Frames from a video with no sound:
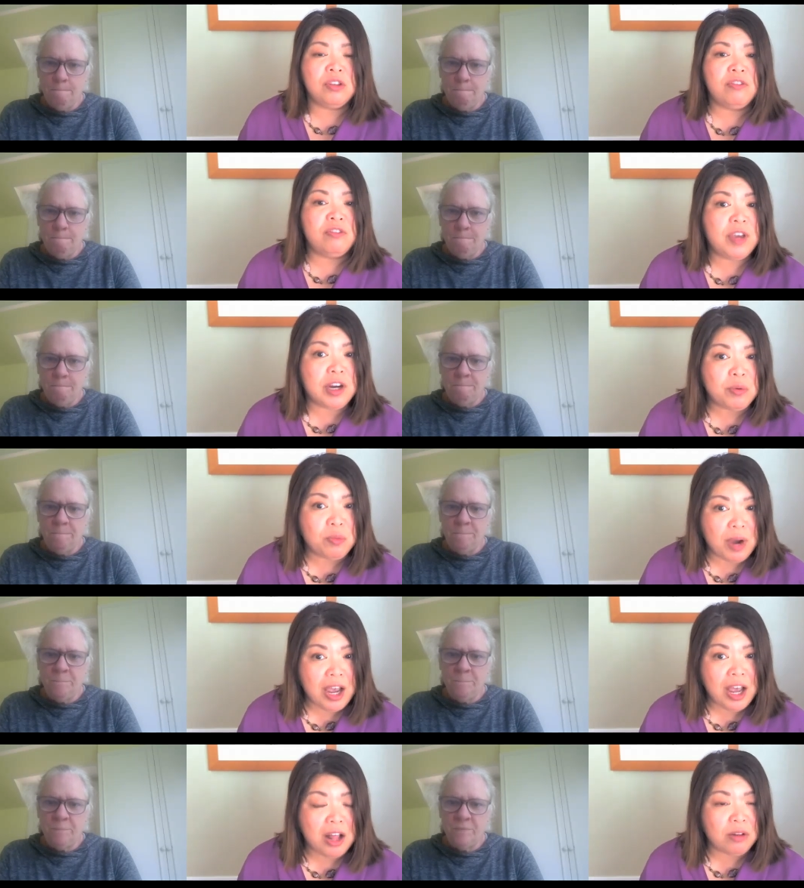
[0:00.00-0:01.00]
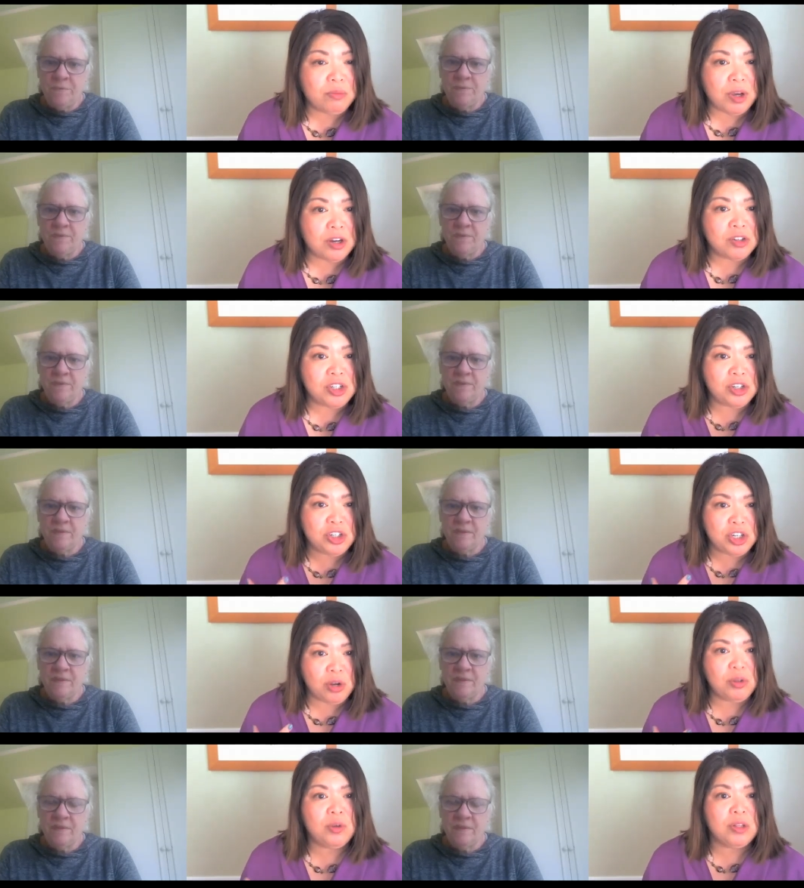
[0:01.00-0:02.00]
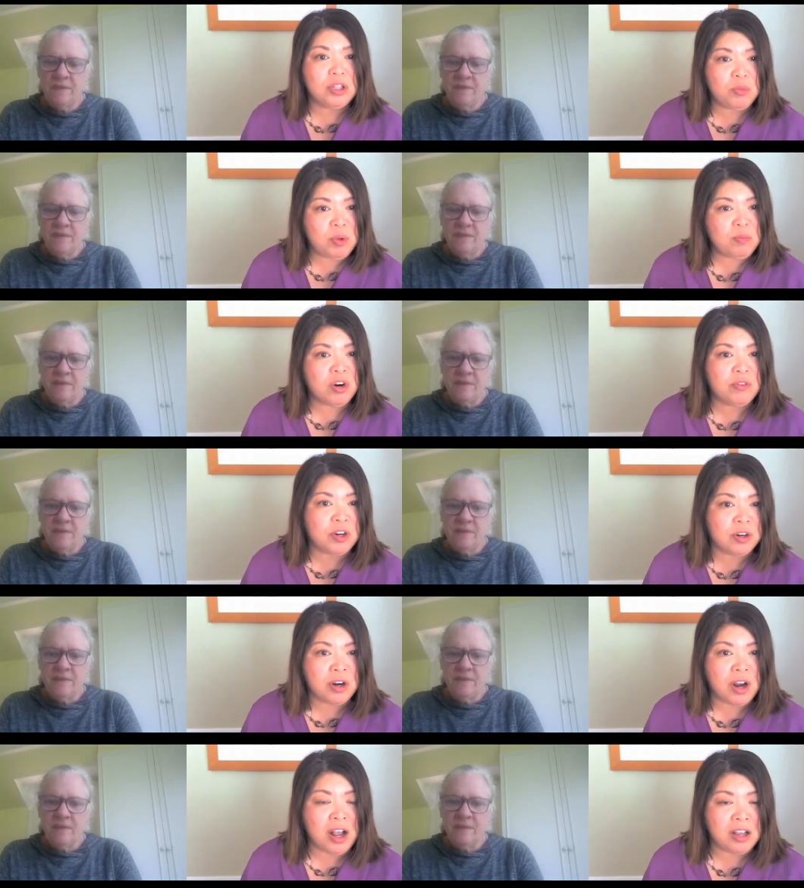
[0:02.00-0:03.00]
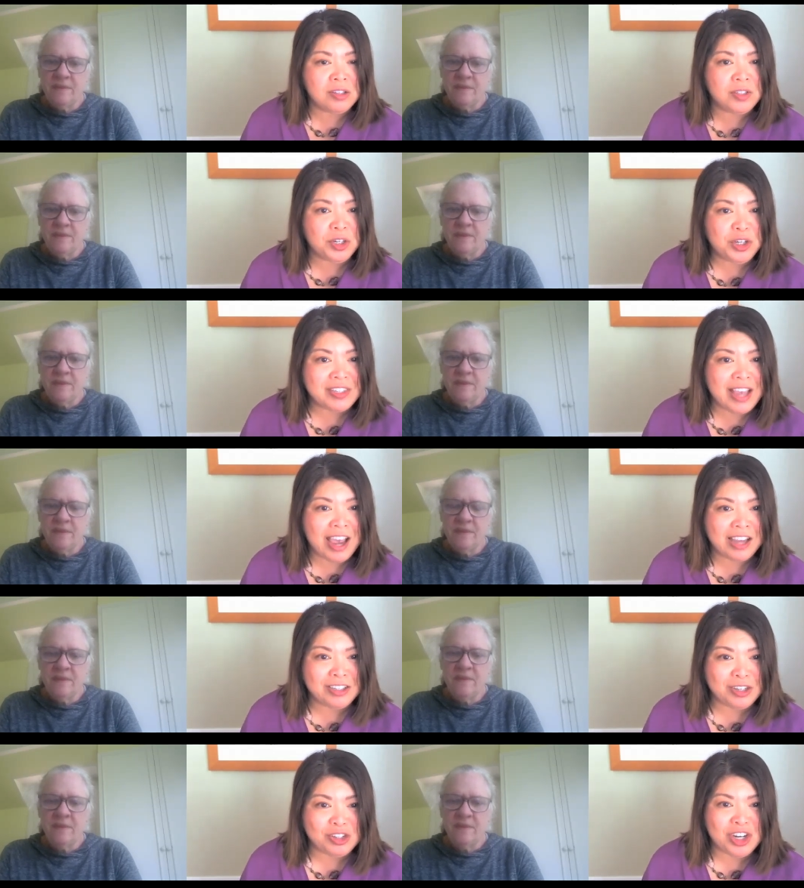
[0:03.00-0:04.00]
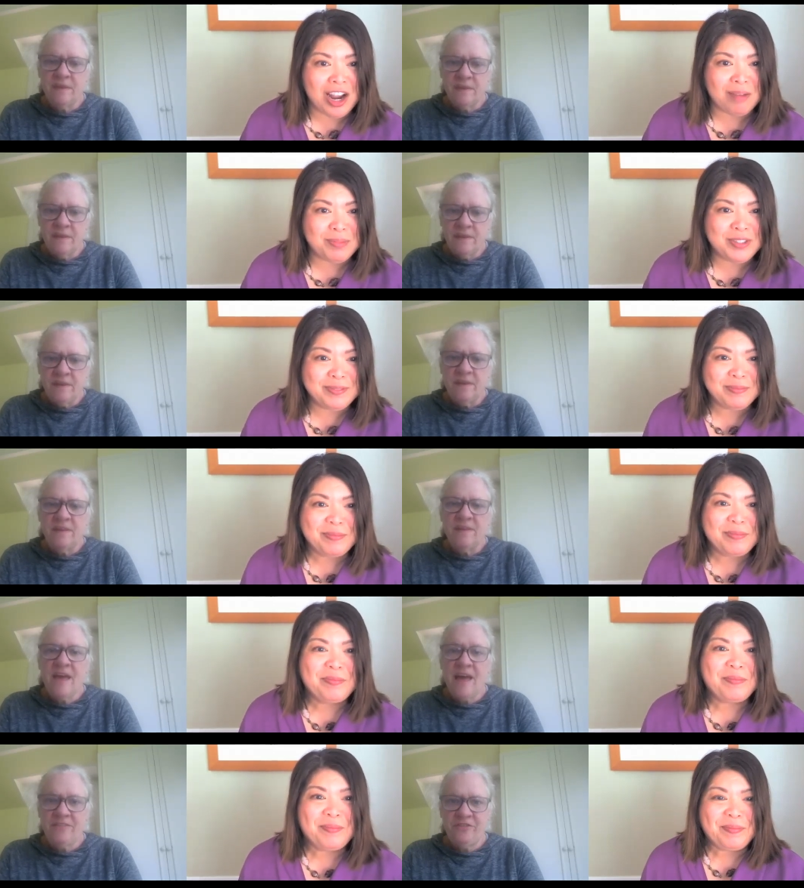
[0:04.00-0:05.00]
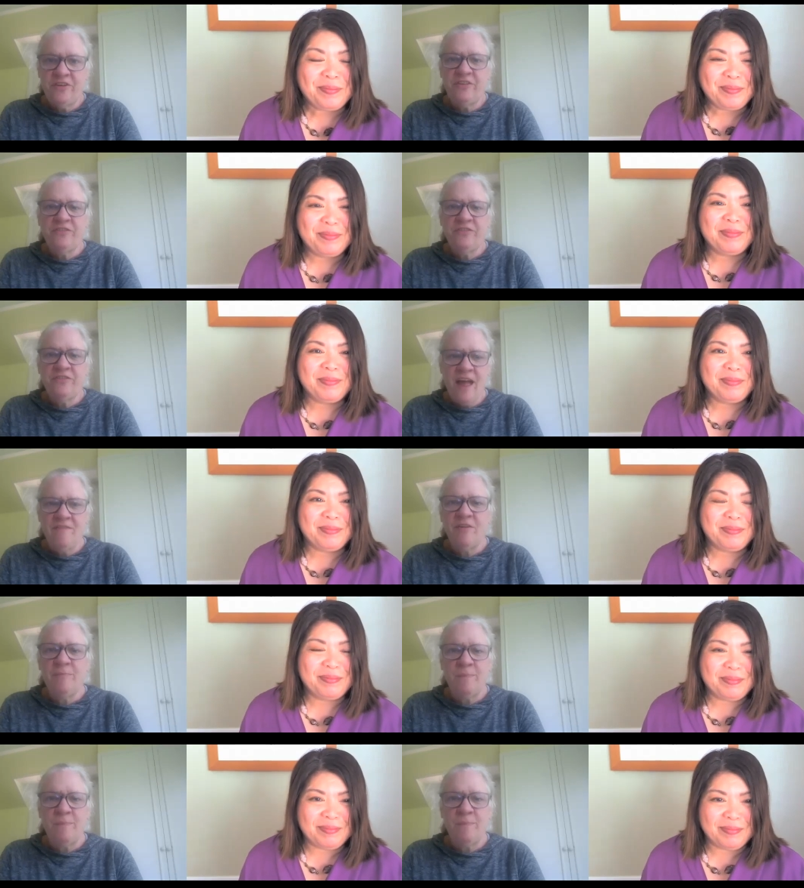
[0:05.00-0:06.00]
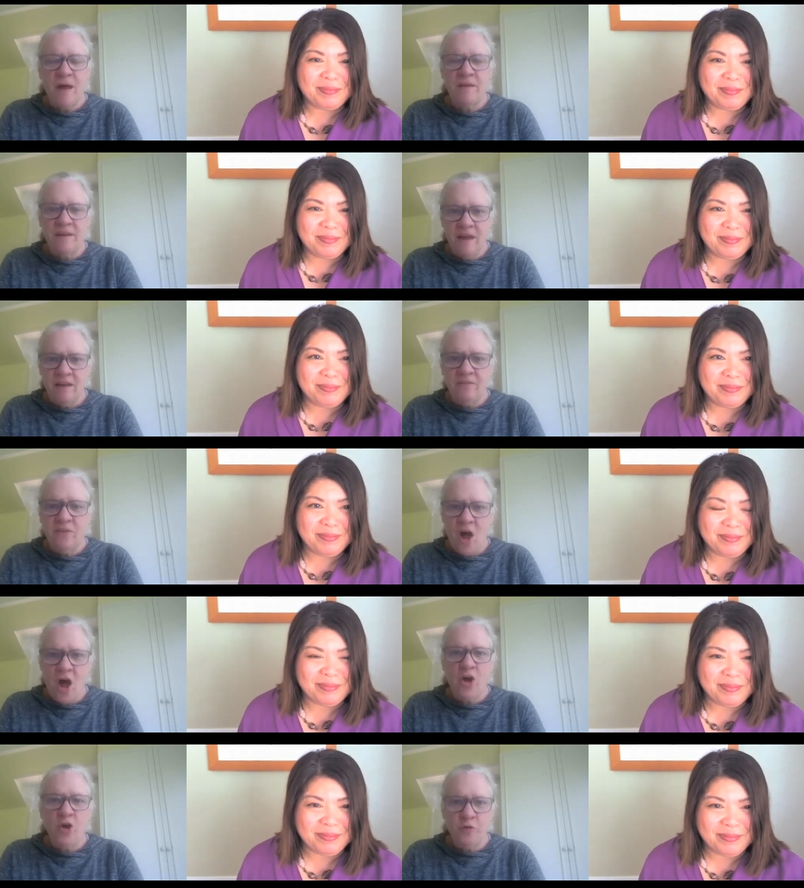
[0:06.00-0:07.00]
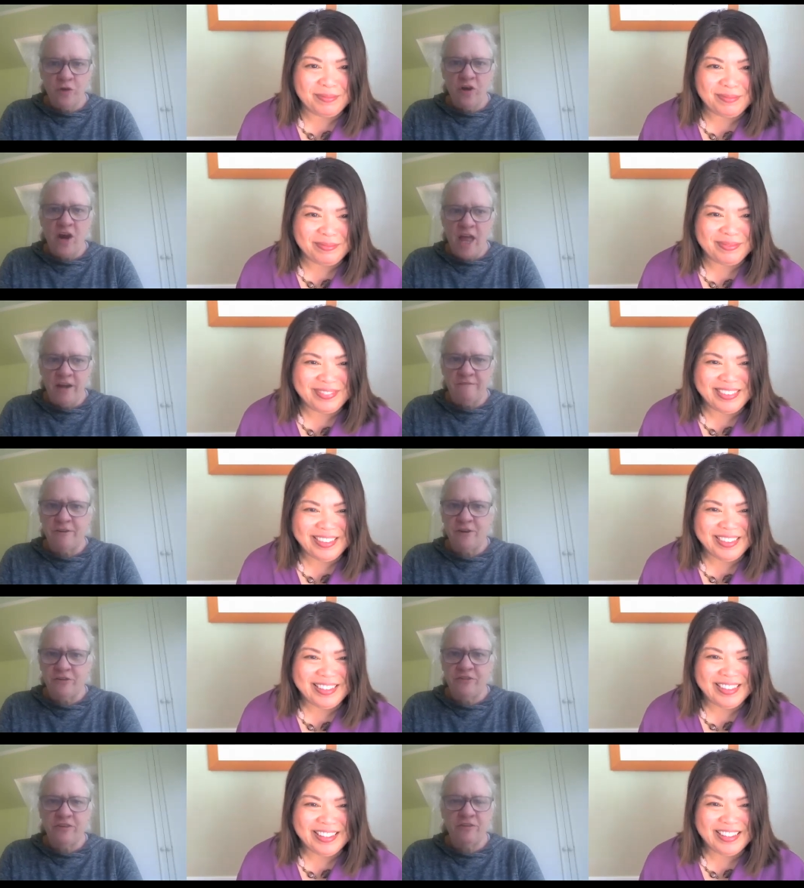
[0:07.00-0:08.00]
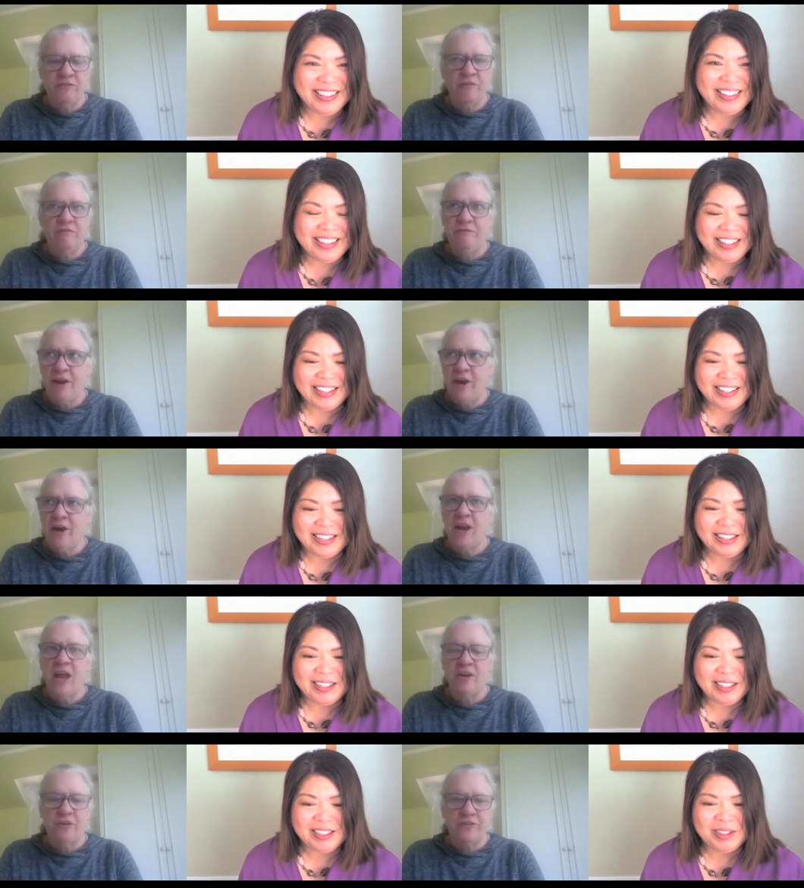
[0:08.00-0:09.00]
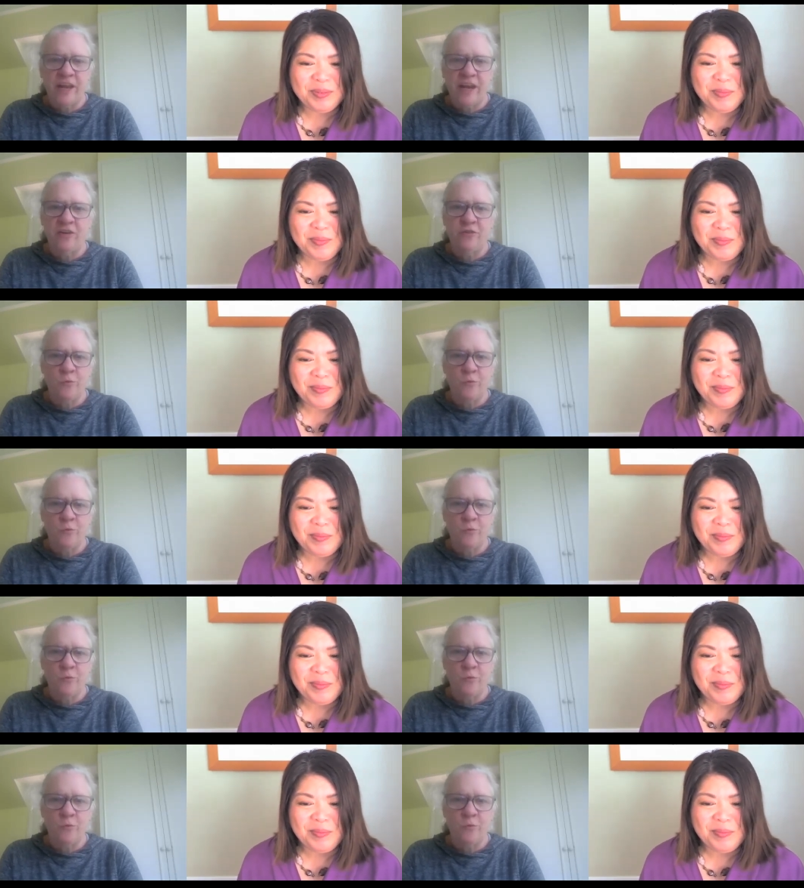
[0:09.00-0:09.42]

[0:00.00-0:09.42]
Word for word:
Speaker 1: The Farewell, where she showed you a little bit more of her uh, serious acting
Speaker 2: chops. Yes, she's going to have a, a, a, long career ahead of her. She's very entertaining to